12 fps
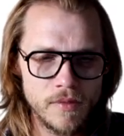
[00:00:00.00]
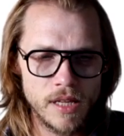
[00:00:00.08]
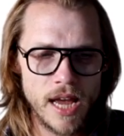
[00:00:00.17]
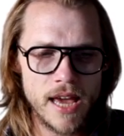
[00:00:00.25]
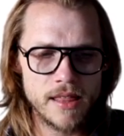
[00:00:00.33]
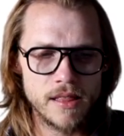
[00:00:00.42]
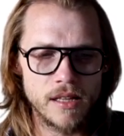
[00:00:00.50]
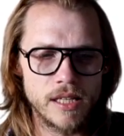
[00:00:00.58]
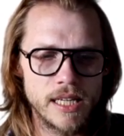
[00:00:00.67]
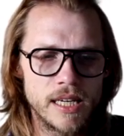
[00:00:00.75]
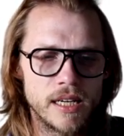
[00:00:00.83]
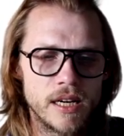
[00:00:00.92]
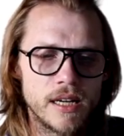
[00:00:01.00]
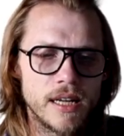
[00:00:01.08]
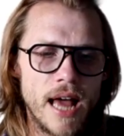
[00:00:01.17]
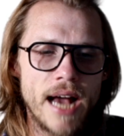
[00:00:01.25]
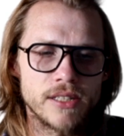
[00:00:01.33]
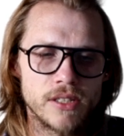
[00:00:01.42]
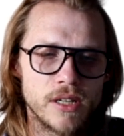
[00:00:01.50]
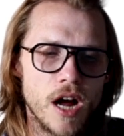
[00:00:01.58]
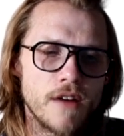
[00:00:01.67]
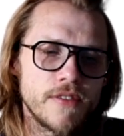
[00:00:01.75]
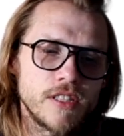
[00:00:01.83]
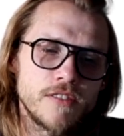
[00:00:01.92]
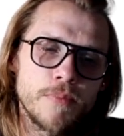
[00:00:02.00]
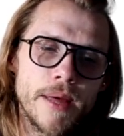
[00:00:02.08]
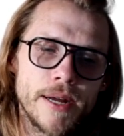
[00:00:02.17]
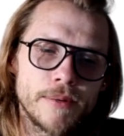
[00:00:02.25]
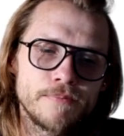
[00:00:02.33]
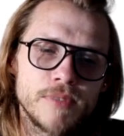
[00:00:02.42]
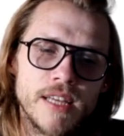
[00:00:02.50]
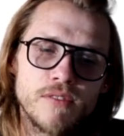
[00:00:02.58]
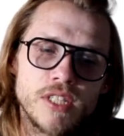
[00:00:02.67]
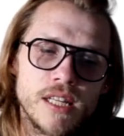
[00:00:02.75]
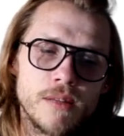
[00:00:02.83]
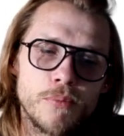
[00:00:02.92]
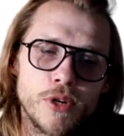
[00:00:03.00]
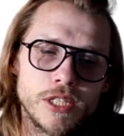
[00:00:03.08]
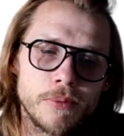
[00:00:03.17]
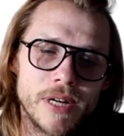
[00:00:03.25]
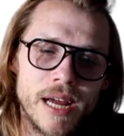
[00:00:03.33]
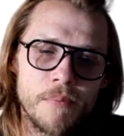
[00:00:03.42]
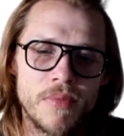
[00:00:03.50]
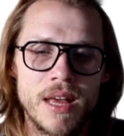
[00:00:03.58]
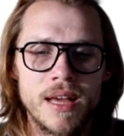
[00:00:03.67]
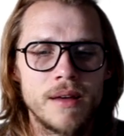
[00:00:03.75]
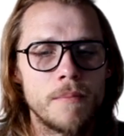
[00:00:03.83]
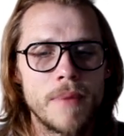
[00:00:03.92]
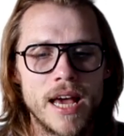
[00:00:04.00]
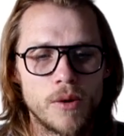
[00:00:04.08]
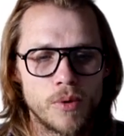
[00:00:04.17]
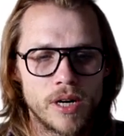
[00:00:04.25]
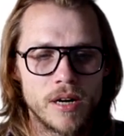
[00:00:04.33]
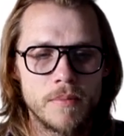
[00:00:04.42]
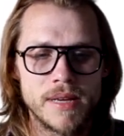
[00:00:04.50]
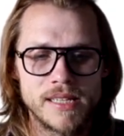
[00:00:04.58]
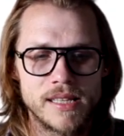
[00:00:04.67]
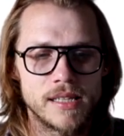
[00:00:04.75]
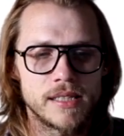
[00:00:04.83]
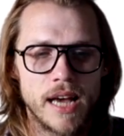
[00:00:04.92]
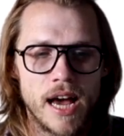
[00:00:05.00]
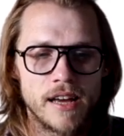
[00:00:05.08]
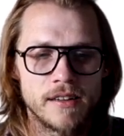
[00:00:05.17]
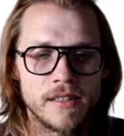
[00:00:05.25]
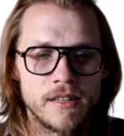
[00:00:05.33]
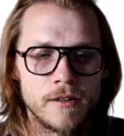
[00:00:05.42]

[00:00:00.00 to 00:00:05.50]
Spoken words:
8th in the league. Excellent offensive player. 17th in points per game. Man, we're going to miss this guy.